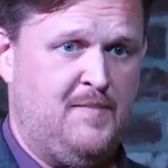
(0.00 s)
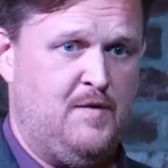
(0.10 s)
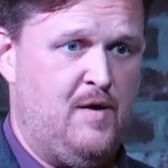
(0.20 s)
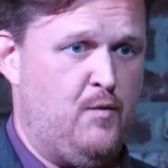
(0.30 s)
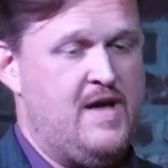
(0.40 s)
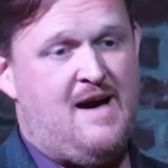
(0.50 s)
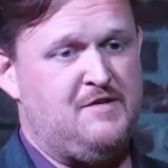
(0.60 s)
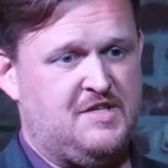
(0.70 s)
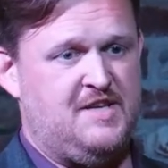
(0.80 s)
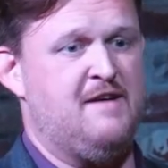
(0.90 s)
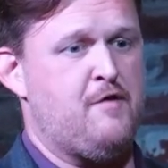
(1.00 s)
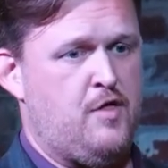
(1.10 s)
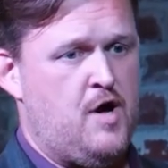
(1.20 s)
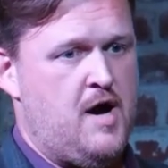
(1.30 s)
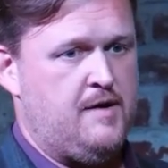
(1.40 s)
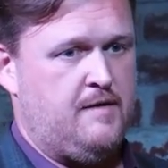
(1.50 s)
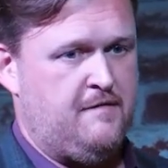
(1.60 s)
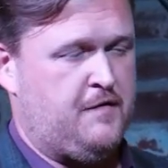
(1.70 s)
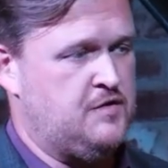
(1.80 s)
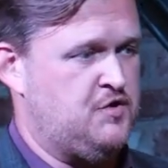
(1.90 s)
Right? We obviously never thought
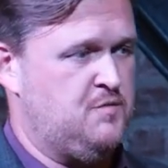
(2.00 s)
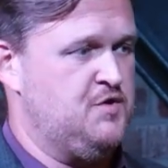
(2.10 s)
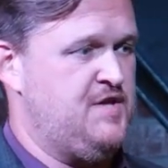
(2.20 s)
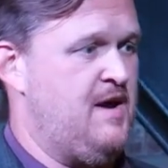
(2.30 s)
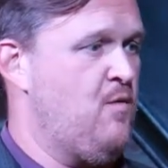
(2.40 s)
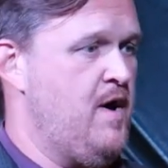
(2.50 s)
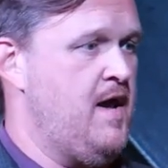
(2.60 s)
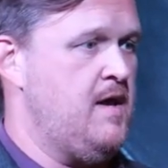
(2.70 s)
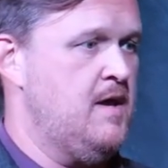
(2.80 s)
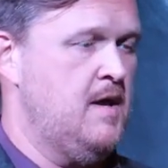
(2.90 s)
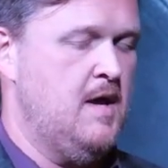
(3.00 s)
of consumers that way,